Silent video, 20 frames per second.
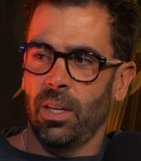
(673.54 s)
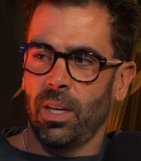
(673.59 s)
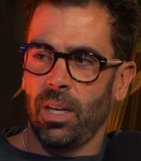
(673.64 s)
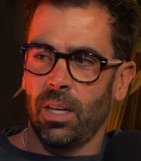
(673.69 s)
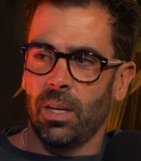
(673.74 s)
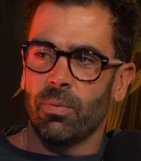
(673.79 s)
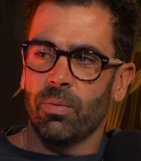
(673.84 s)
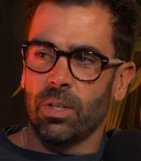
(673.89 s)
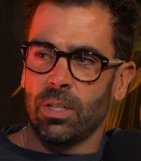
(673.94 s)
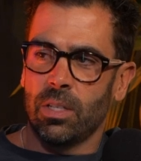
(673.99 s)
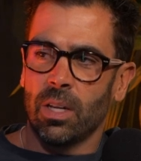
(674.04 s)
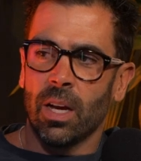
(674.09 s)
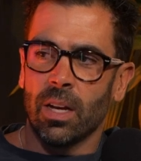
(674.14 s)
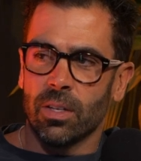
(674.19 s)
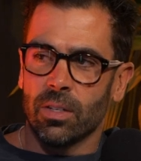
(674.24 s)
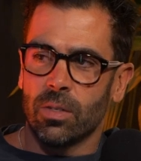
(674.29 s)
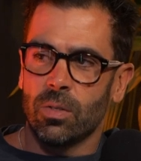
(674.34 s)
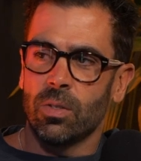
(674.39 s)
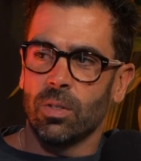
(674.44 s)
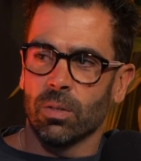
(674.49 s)
And if it
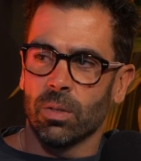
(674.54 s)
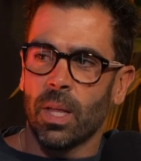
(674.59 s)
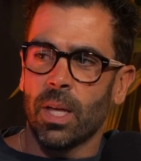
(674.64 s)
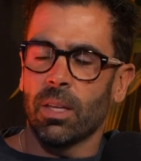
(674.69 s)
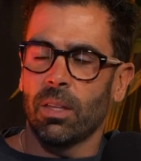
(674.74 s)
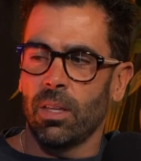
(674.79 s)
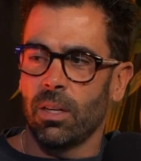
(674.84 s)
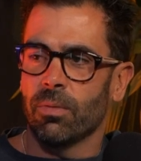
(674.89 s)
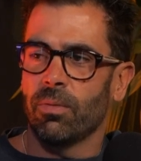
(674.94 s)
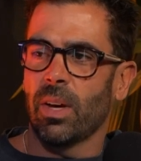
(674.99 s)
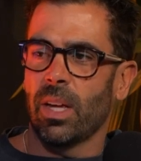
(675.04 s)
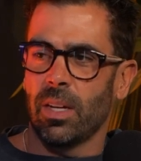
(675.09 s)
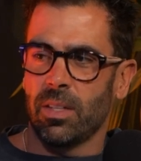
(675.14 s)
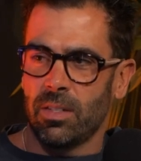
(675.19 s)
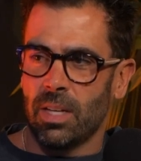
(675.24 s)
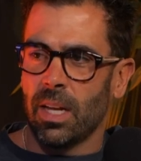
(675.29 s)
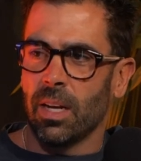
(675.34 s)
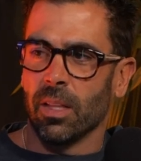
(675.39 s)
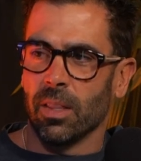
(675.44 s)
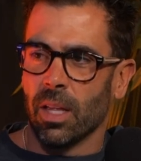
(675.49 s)
does, you're likely to find a
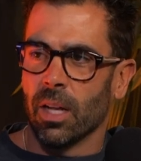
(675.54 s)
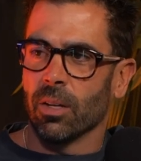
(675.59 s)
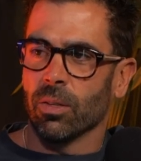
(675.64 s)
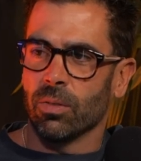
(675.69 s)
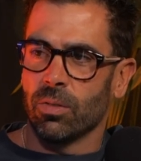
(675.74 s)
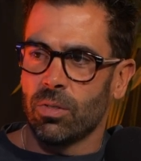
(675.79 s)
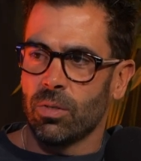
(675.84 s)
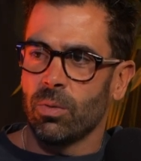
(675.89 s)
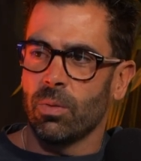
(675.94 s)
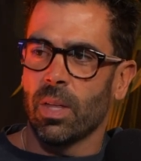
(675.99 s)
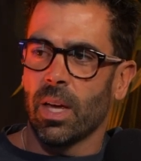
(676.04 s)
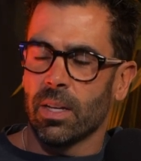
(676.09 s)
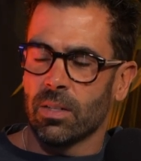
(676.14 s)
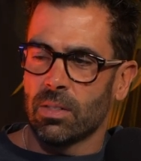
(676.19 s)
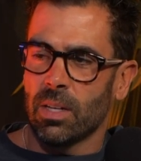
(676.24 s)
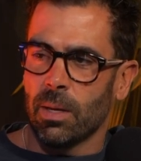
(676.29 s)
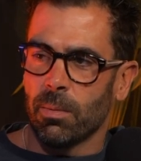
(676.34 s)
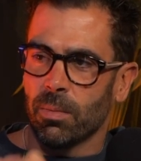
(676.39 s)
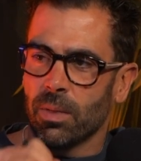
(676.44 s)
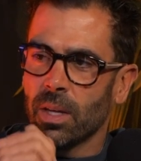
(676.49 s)
tenant that'll do that
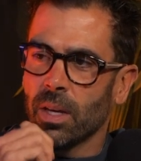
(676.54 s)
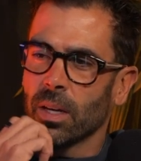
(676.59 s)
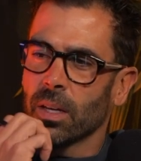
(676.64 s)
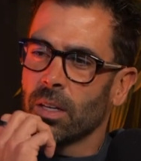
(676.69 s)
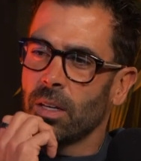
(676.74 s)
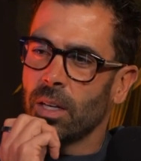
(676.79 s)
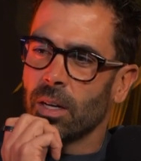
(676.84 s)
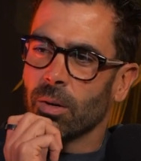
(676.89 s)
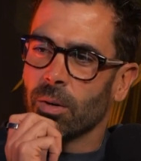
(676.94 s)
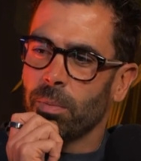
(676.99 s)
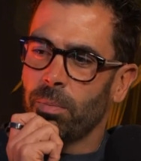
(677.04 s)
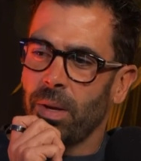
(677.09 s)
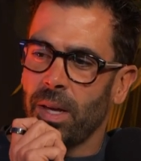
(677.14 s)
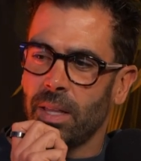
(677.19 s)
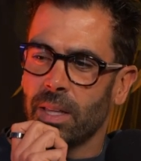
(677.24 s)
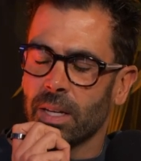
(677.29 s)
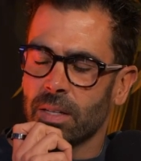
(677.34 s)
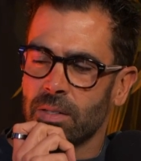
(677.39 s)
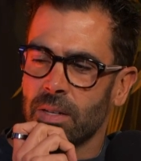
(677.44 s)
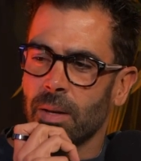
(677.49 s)
same thing, and
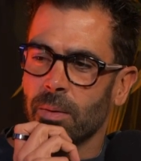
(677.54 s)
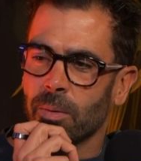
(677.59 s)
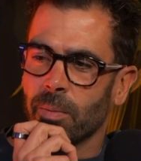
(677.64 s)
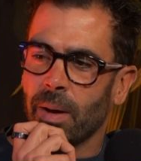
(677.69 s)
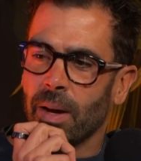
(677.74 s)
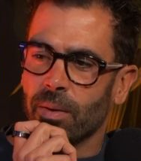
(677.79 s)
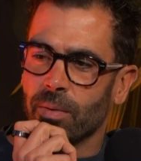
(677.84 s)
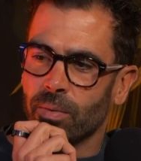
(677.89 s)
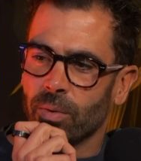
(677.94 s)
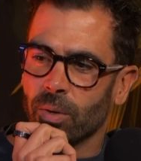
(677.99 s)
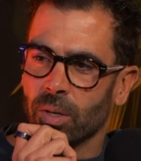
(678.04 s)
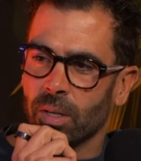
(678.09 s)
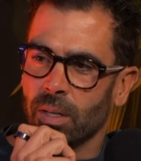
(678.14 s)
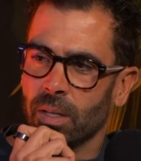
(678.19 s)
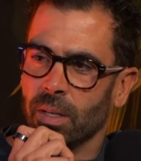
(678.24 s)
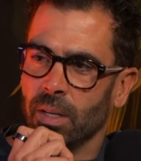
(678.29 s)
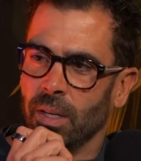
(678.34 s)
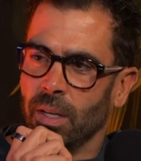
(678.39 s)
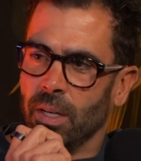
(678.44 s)
pay that same amount for it.